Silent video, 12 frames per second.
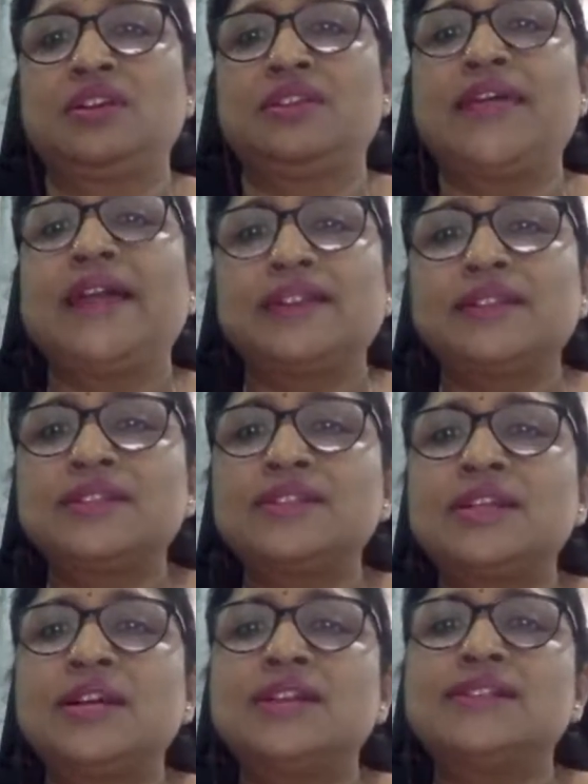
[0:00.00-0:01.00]
that it
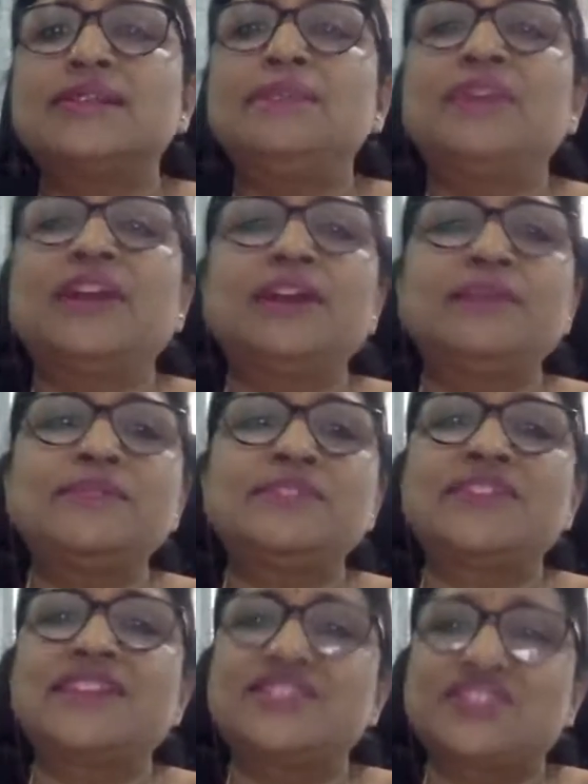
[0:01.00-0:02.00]

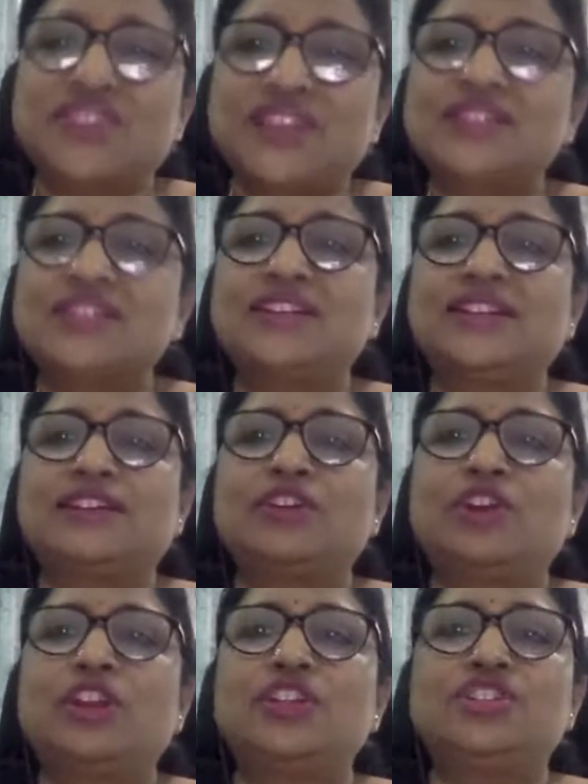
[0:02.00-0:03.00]
sometimes restricts the
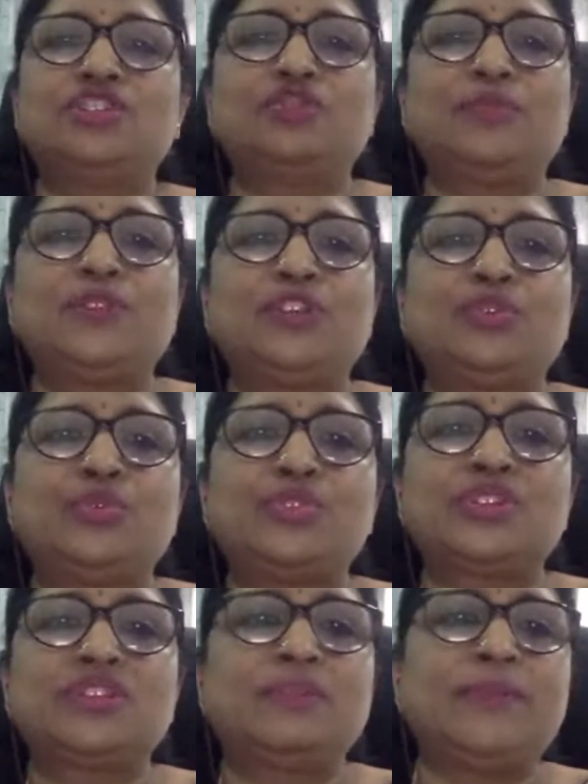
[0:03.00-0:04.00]
technology to be
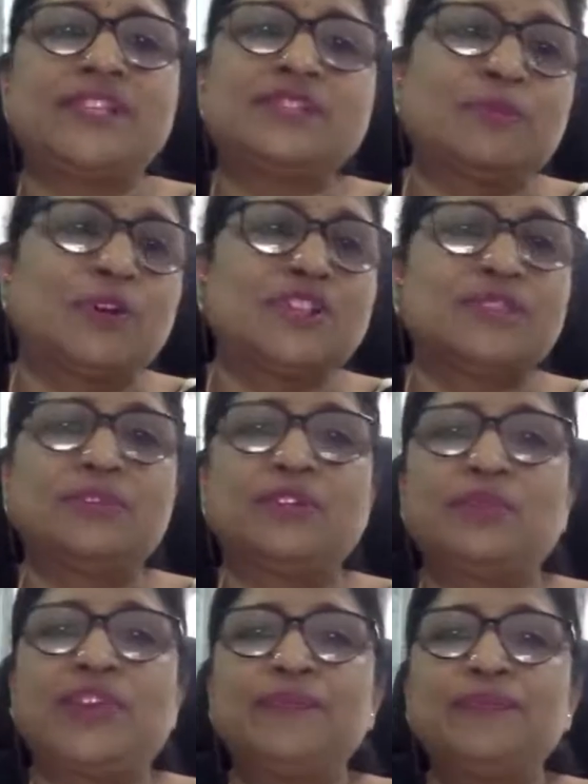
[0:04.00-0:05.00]
used in the best
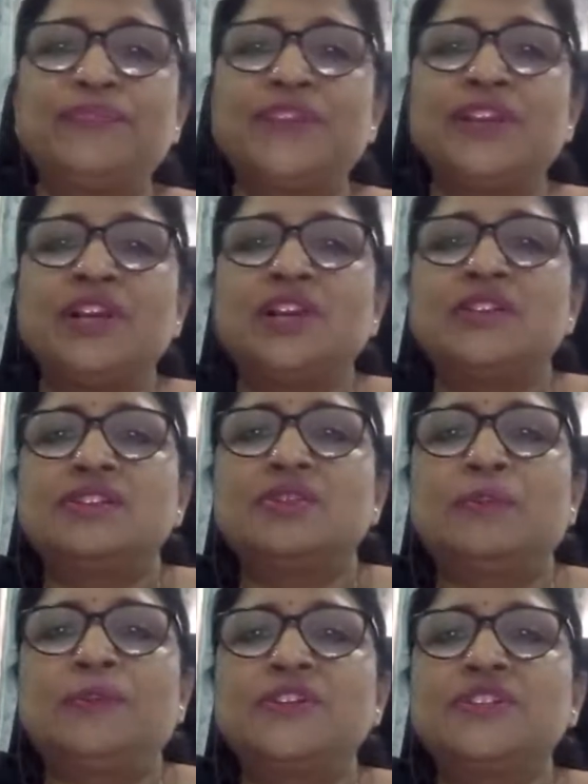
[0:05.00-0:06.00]
possible way.
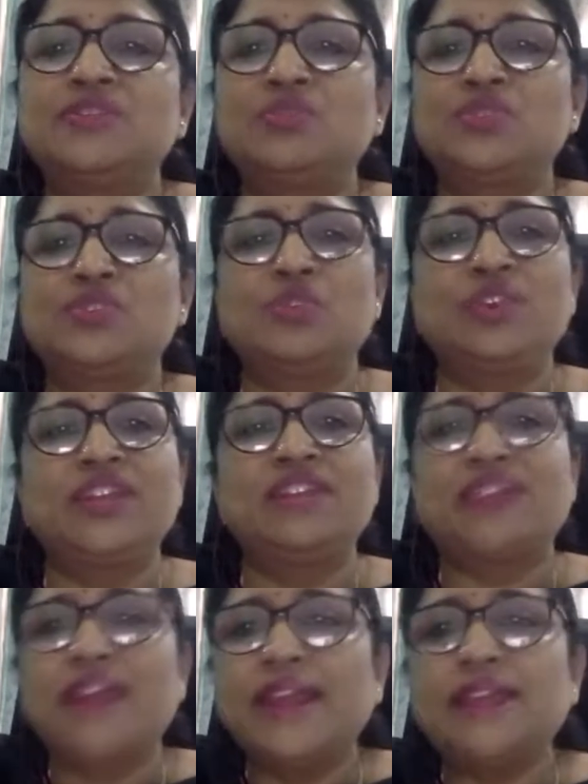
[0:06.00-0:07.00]
So a person who is
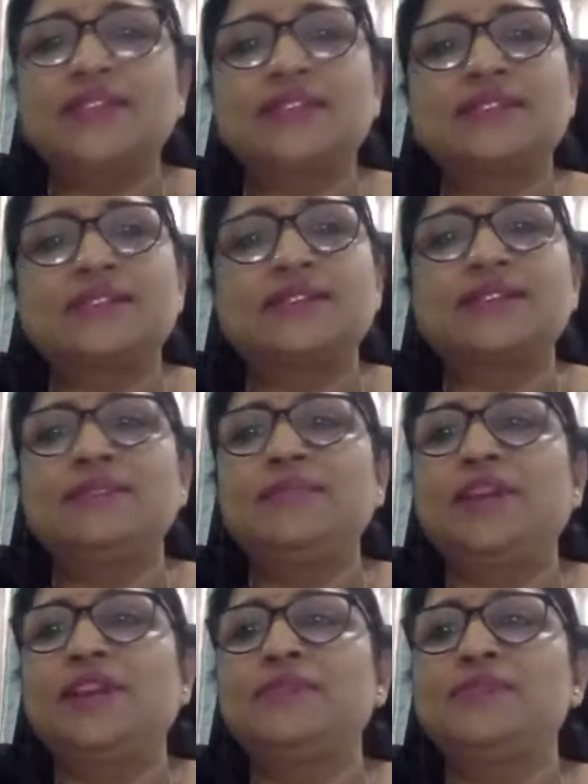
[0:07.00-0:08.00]
holding rights
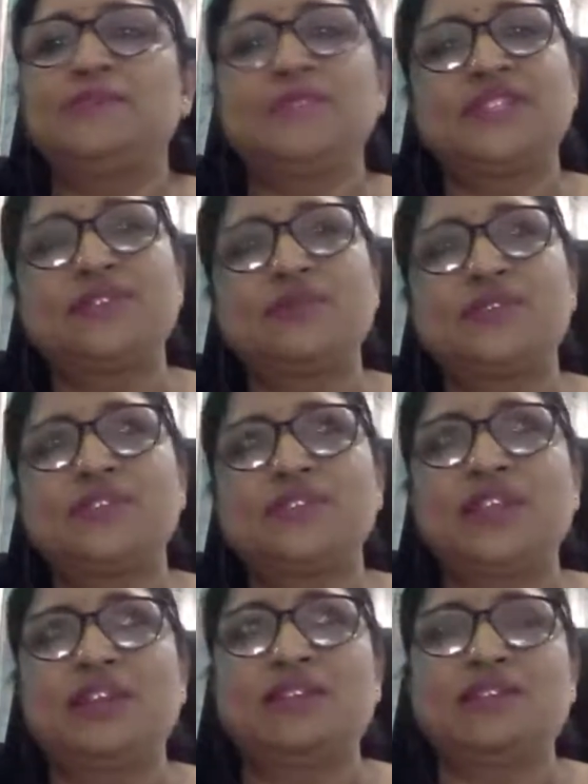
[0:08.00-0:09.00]
sometimes
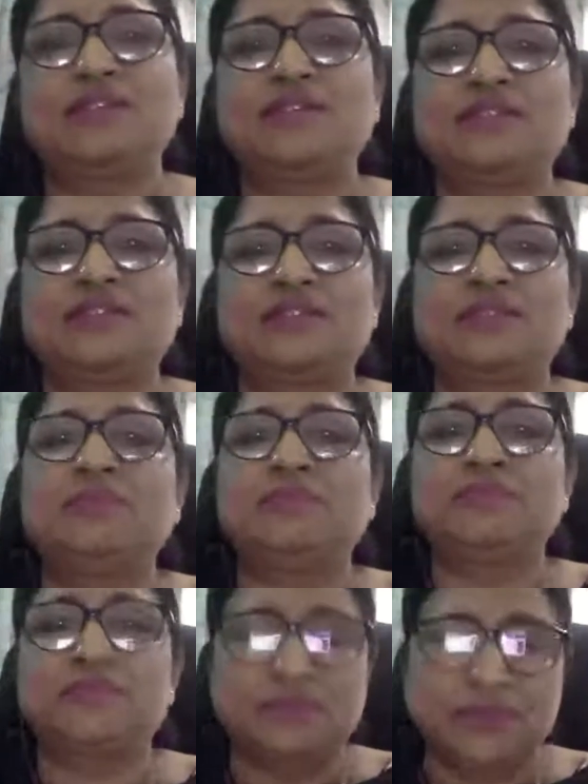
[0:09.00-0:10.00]
misuse uh,
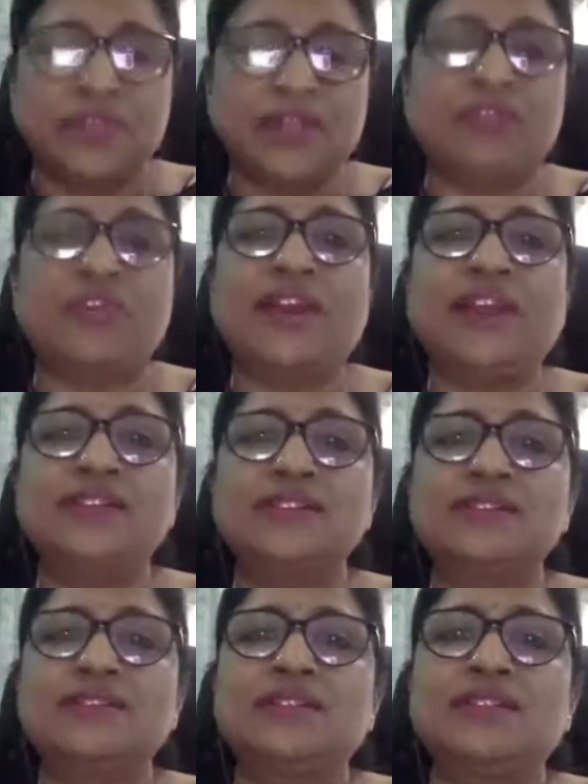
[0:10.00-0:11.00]
their
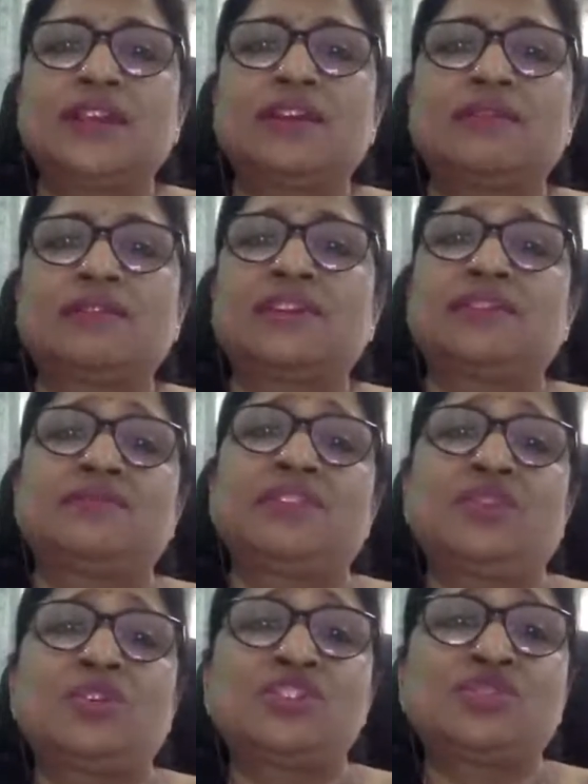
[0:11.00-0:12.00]
rights, and
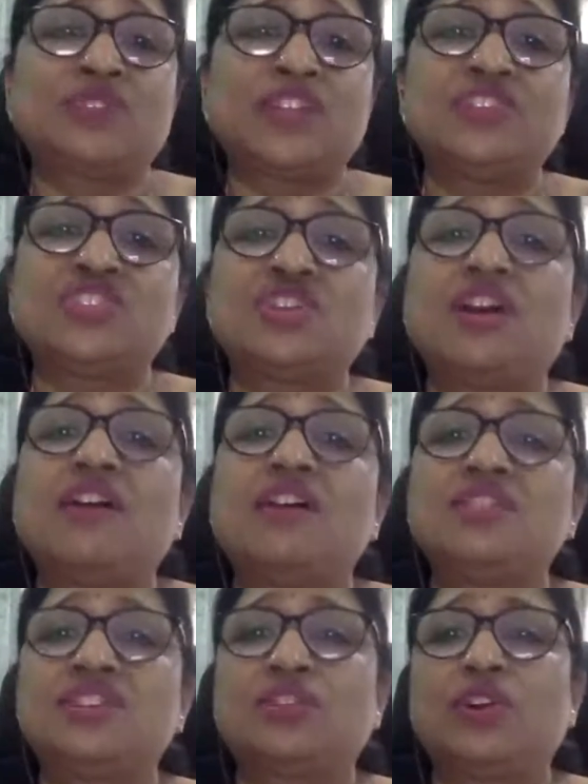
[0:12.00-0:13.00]
they also can
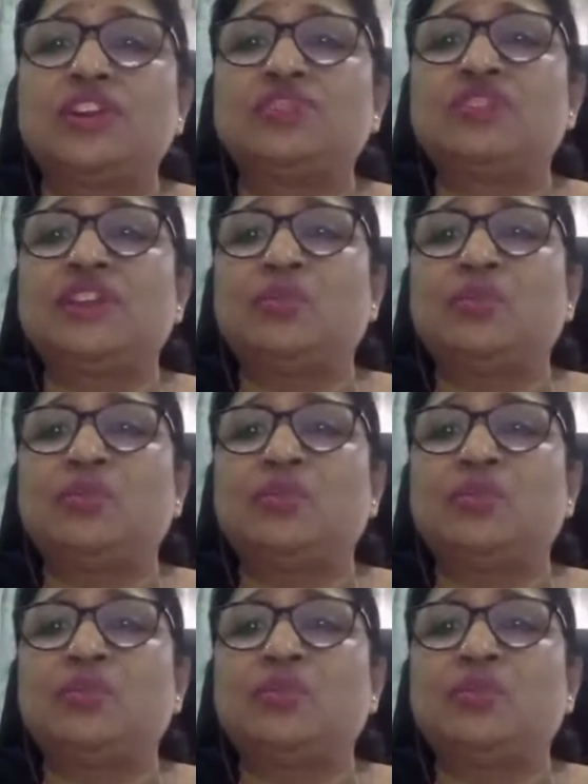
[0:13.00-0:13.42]
charge according to